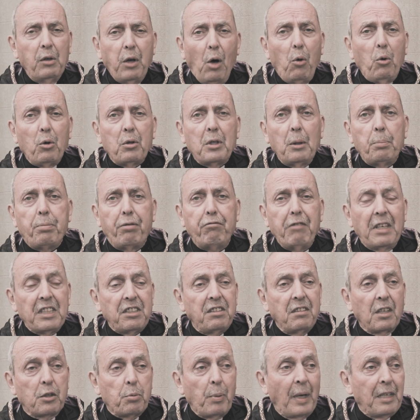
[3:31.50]
Local
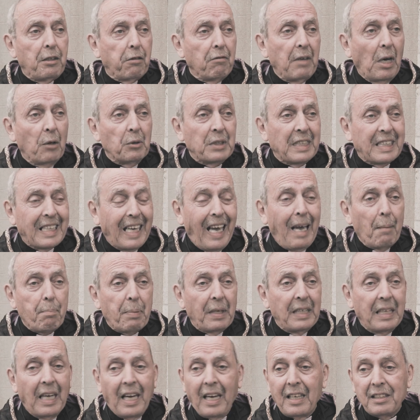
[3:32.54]
parishioners went around cap
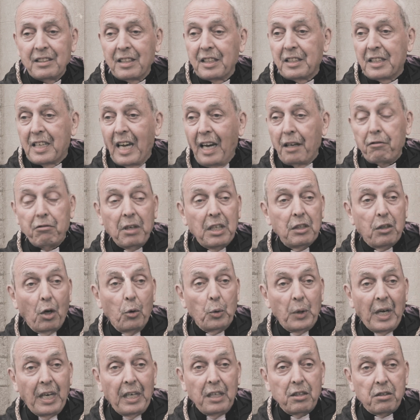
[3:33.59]
in hand gathering
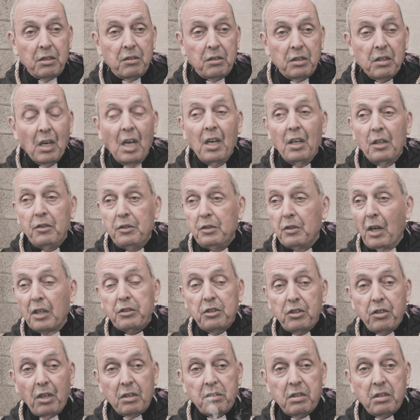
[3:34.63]
donations, not
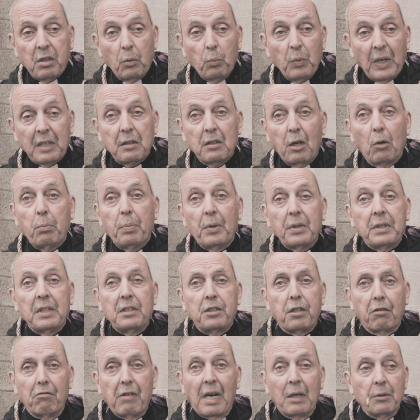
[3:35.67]
just in Wicklow but in
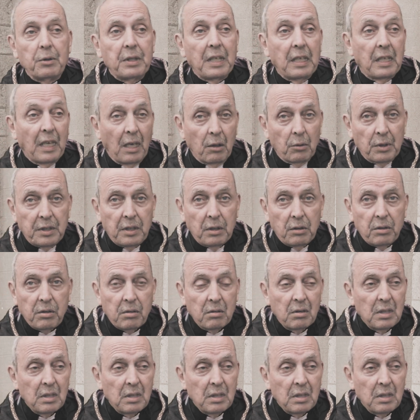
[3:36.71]
surrounding counties,